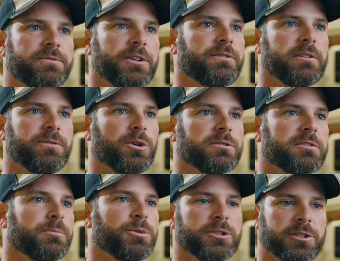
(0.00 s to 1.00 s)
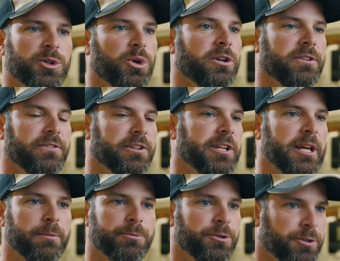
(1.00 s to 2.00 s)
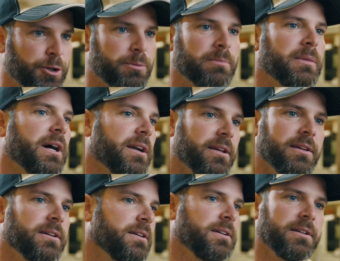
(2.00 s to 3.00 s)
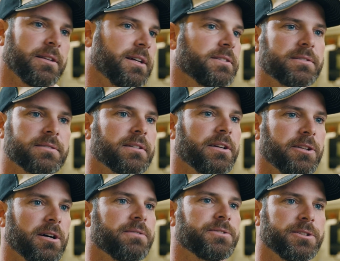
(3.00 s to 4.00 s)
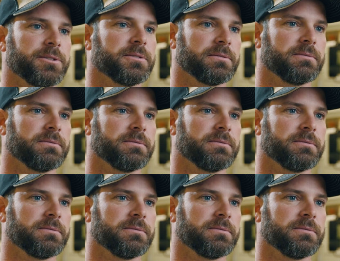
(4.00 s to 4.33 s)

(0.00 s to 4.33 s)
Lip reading: 50 volts to push a quarter of an amp through the human body, and that's enough to